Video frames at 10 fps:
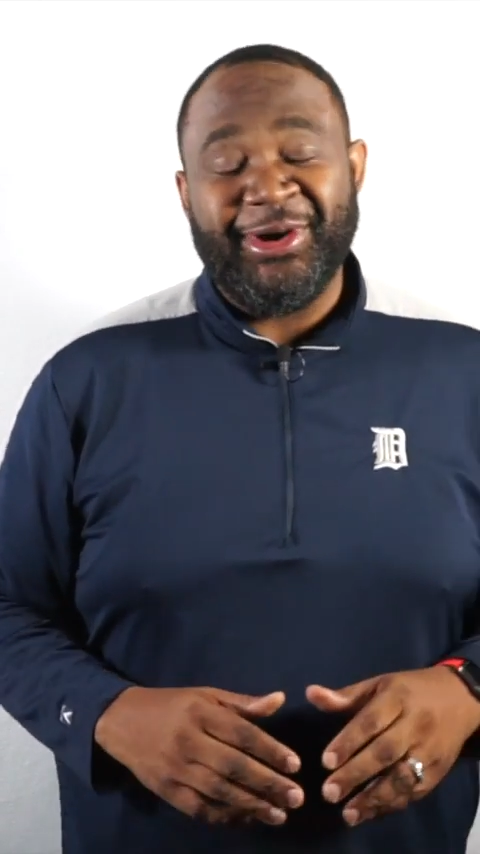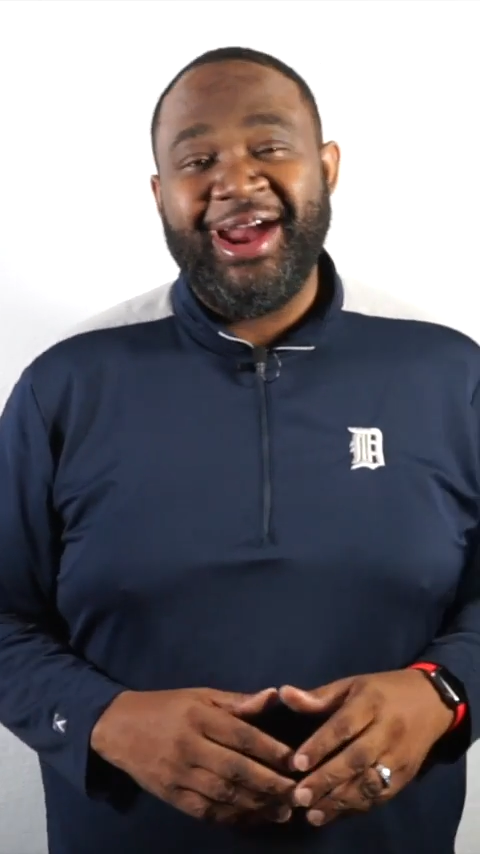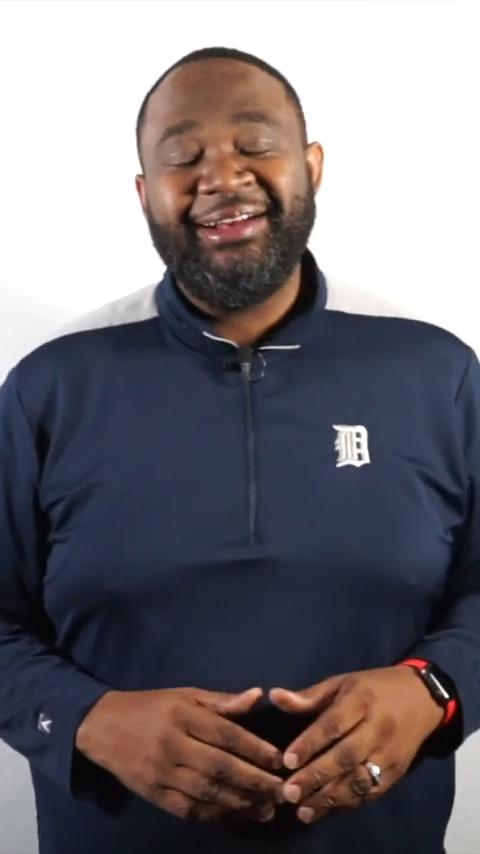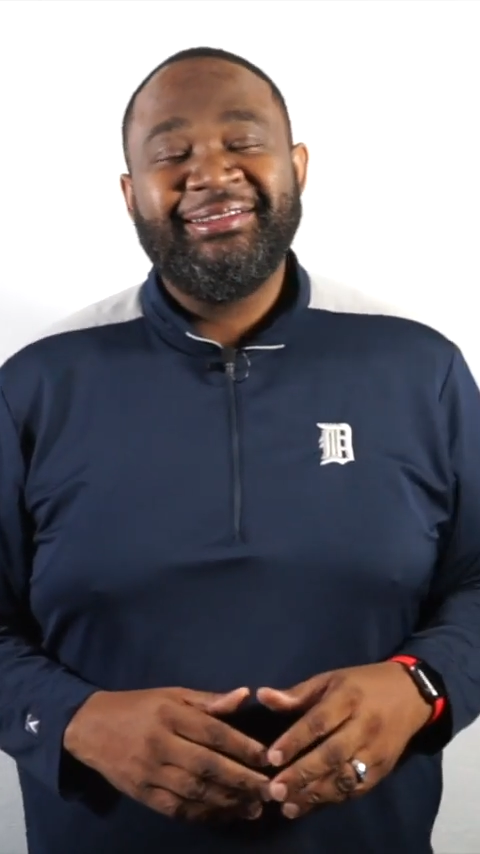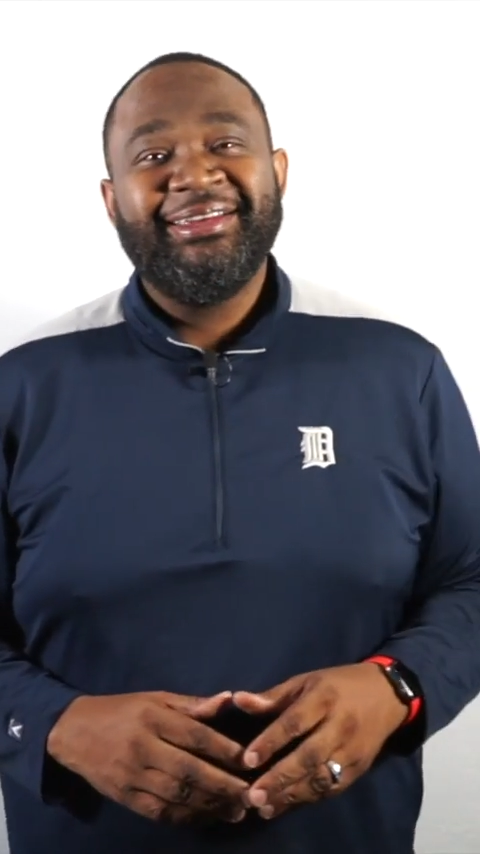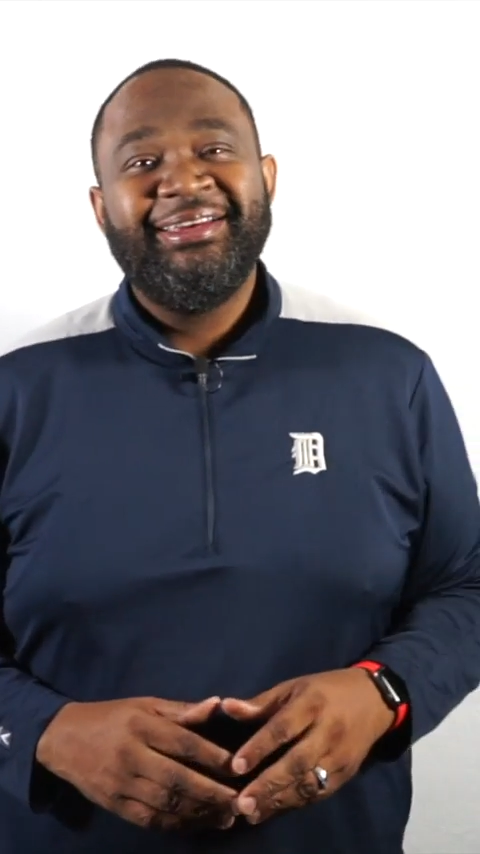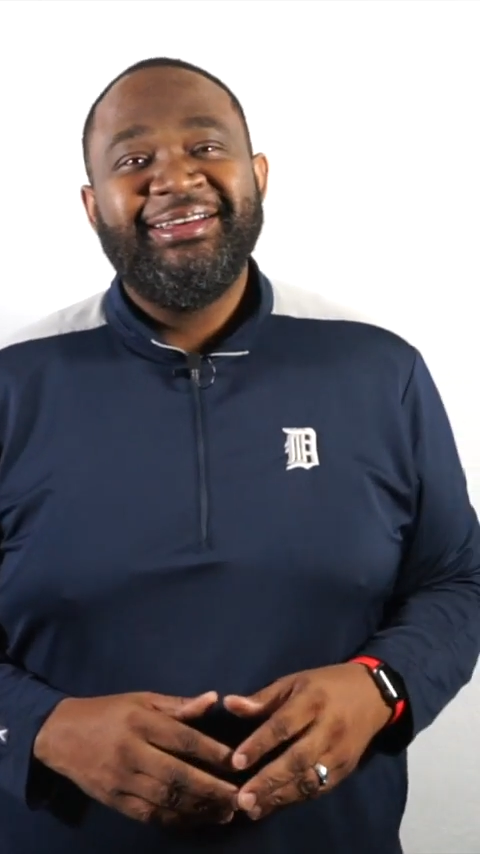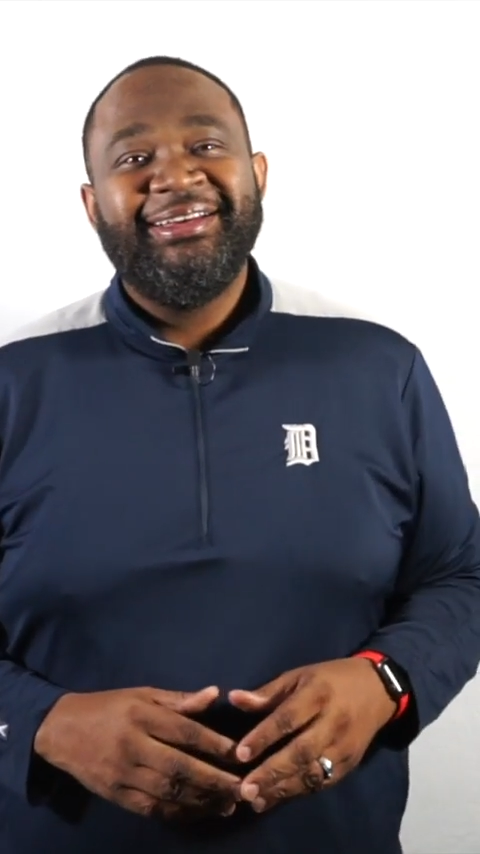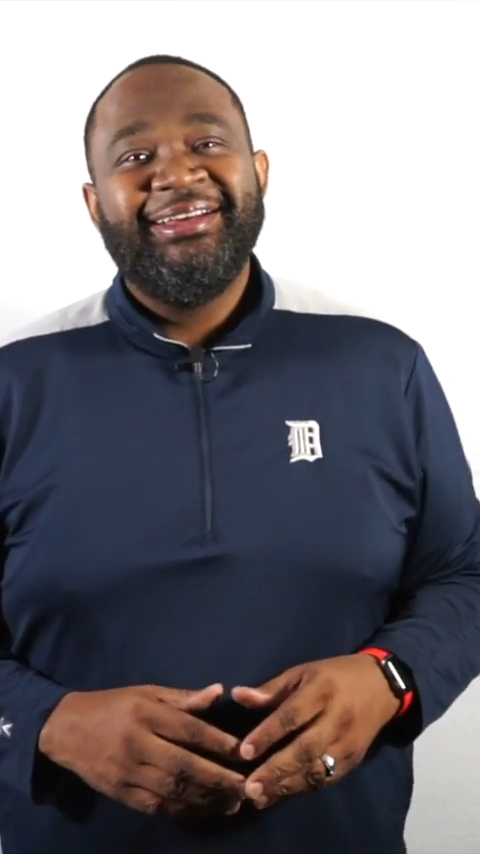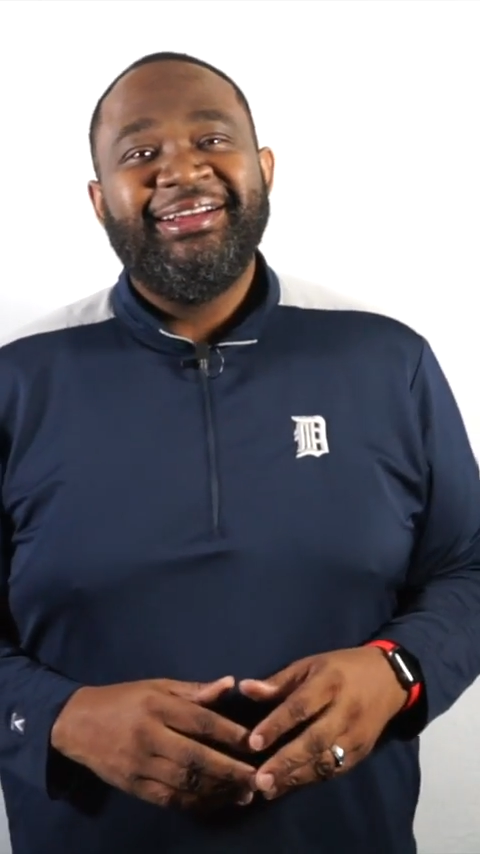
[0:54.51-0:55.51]
Right?
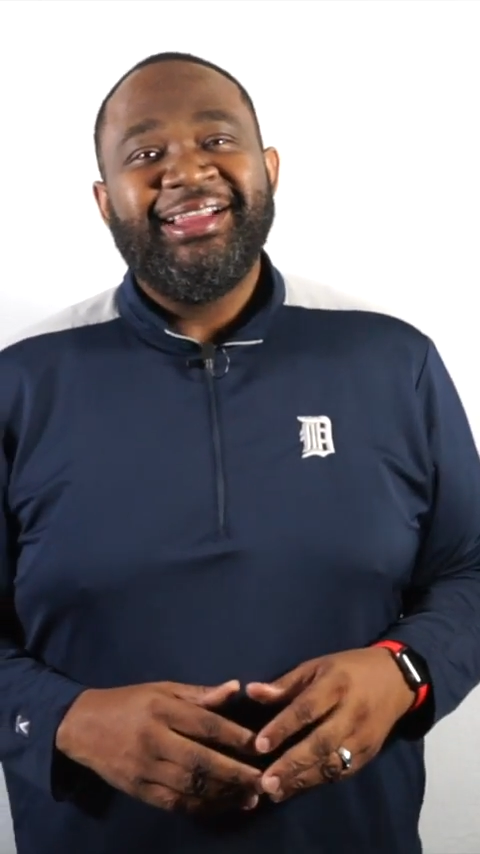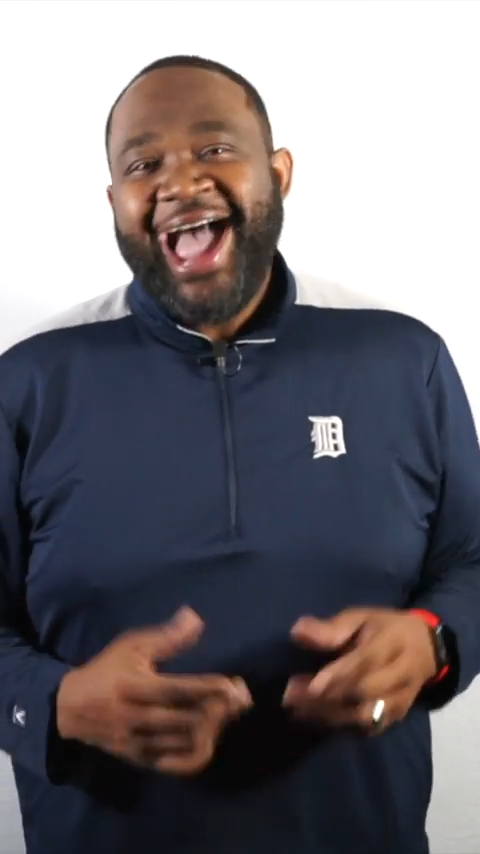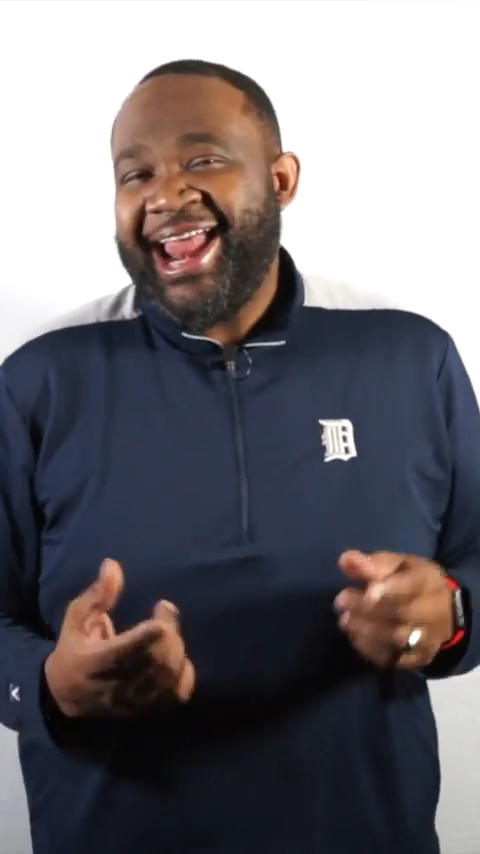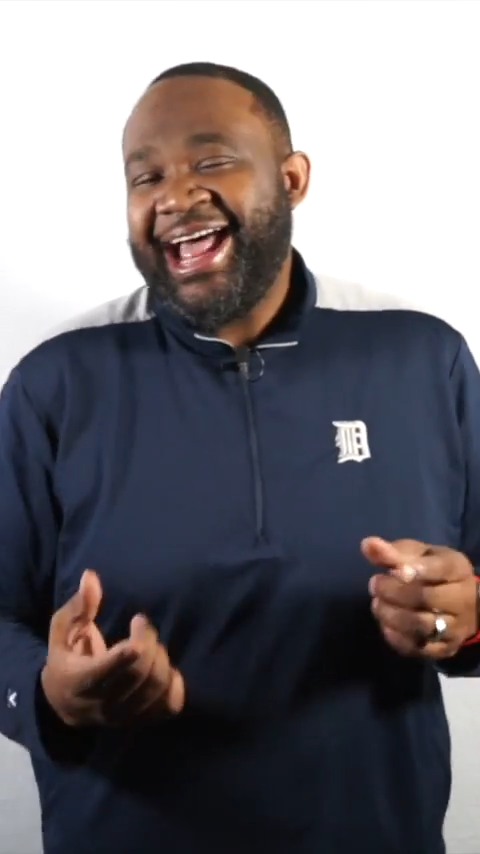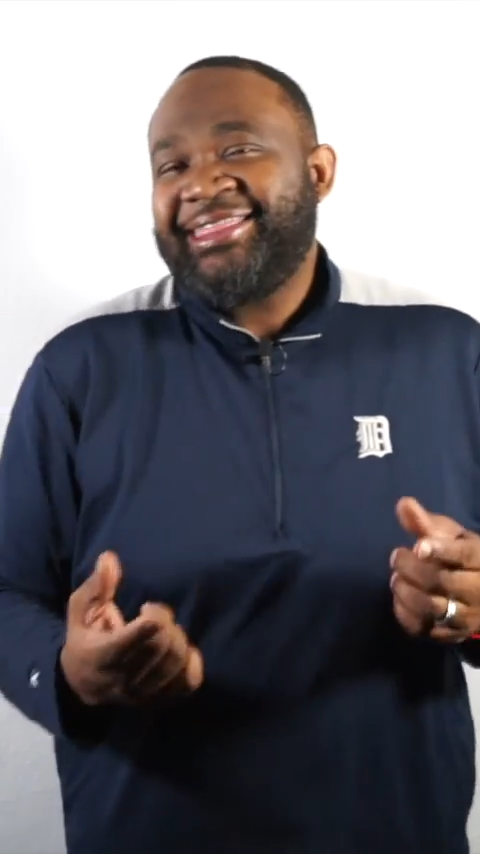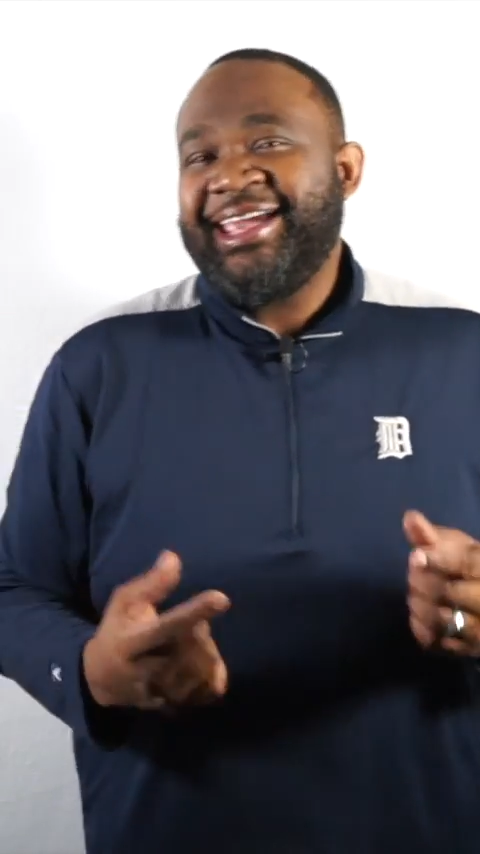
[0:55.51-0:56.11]
And I